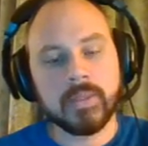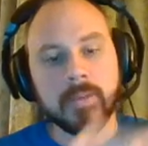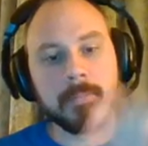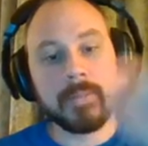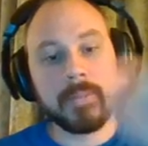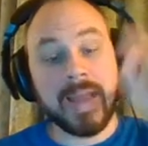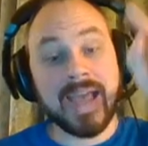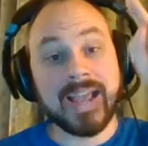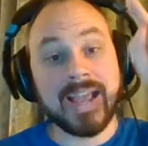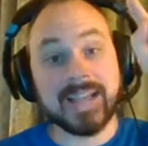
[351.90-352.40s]

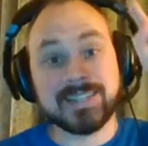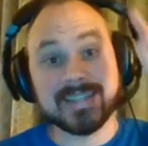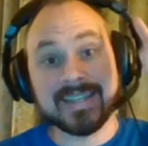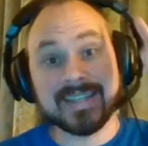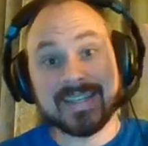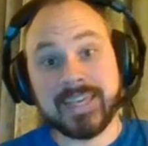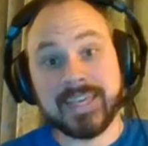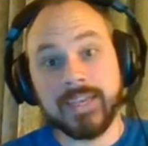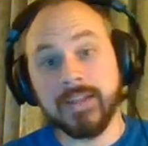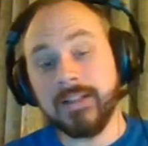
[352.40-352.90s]
But I got to
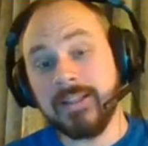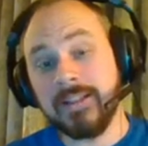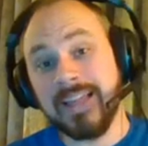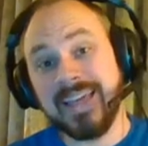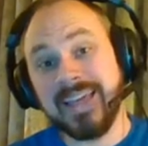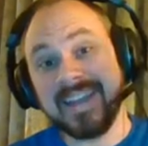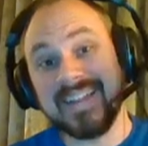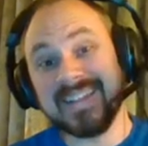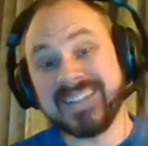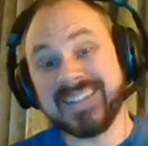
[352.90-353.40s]
kill
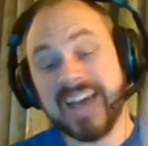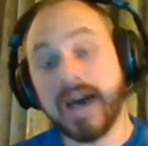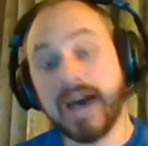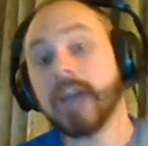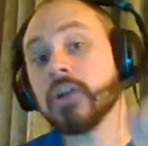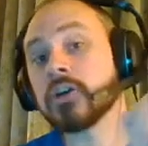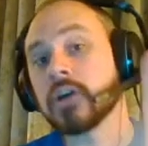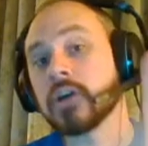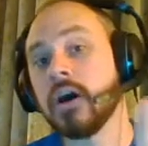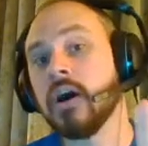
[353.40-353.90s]
an
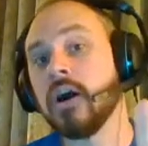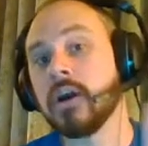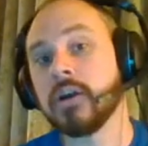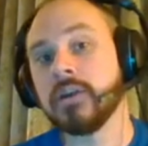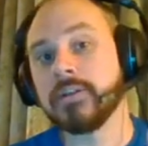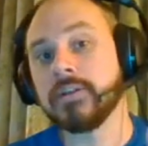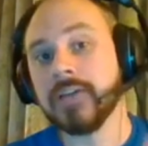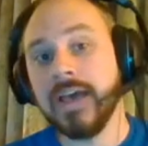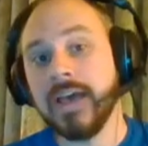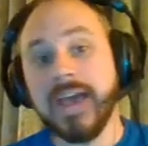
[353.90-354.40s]
entire
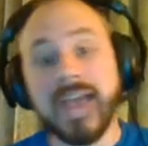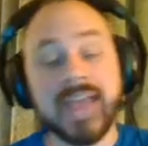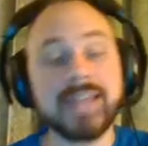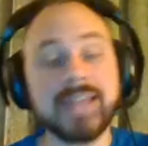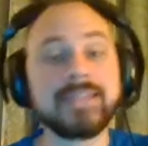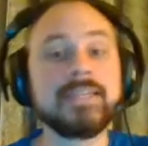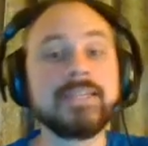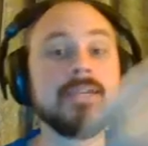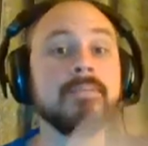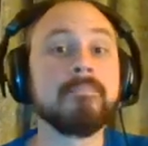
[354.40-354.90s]
card
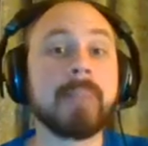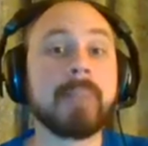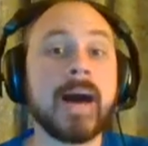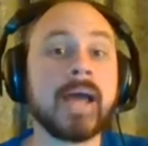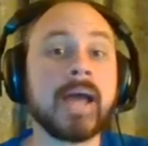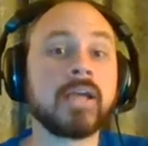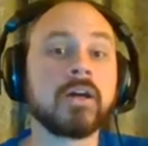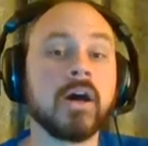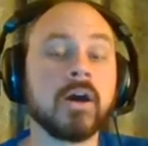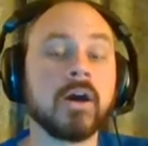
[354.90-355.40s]
and keep
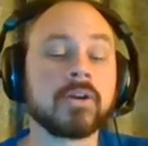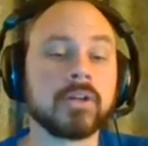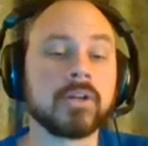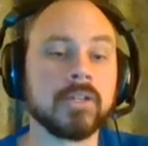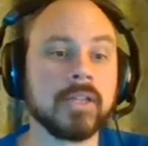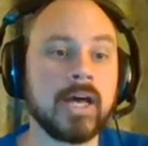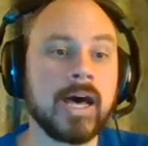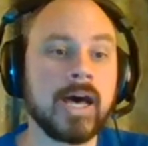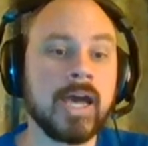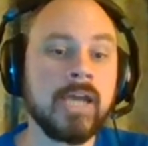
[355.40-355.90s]
my card
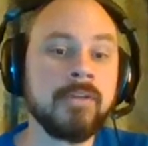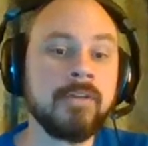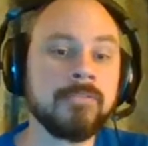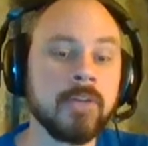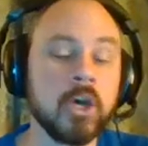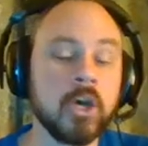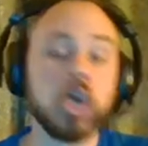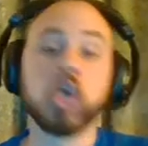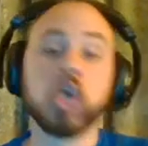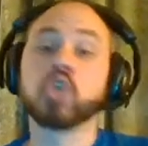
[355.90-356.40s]
alive
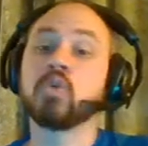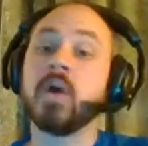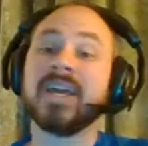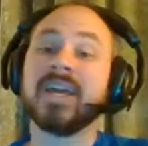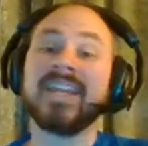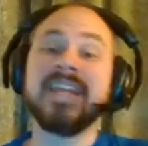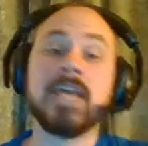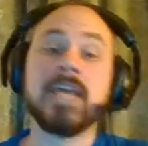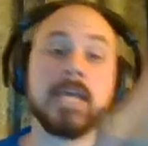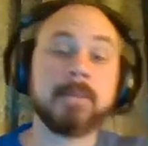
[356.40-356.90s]
so I
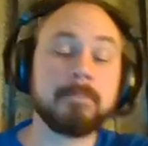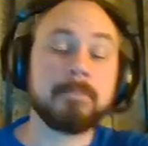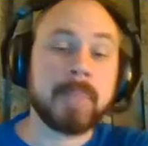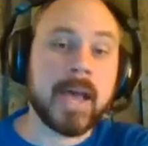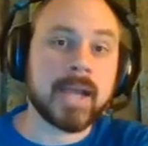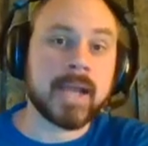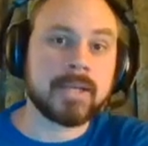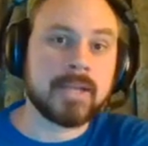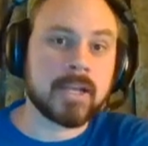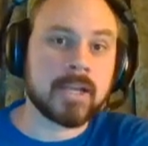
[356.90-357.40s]
can hit
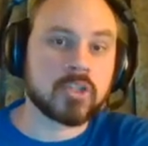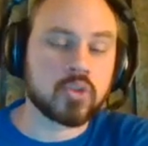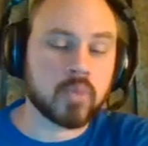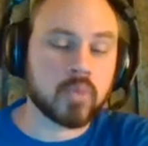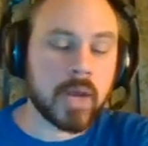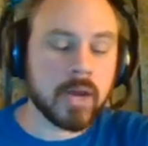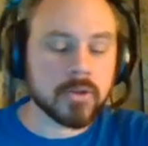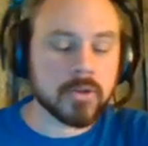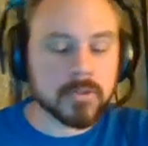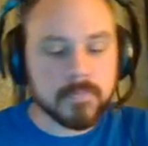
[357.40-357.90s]
back next
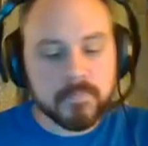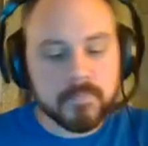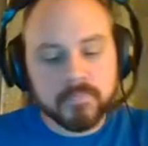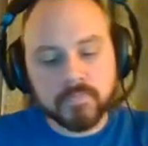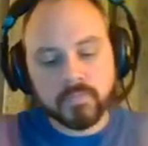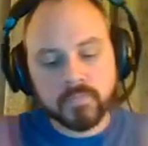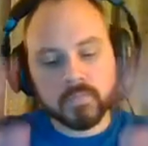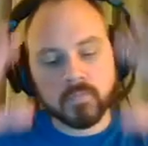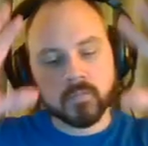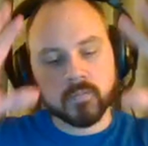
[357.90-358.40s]
round.
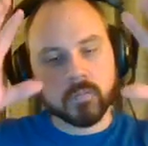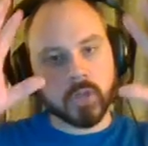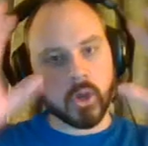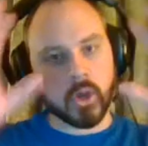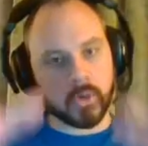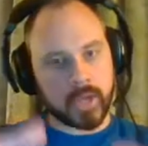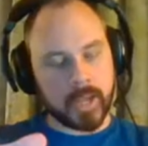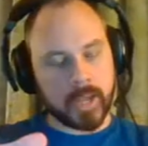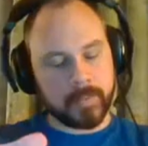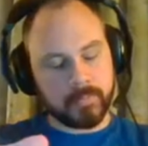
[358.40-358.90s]

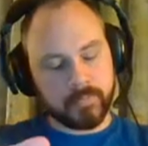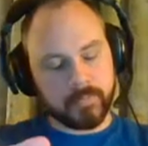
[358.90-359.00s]
Okay.